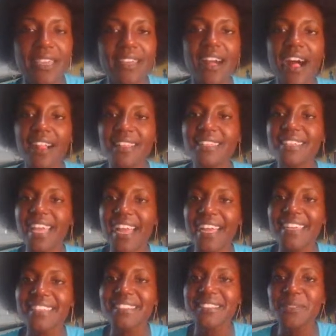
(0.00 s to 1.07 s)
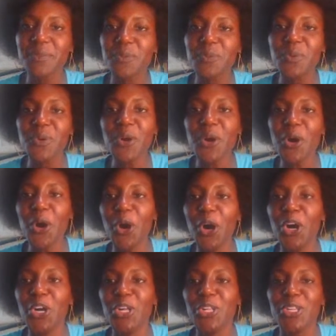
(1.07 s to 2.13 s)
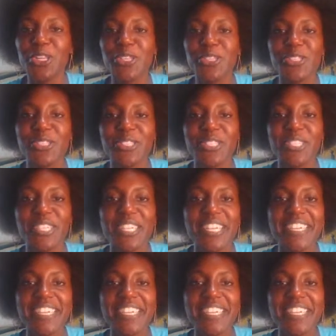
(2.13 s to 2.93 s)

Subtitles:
colonized rules.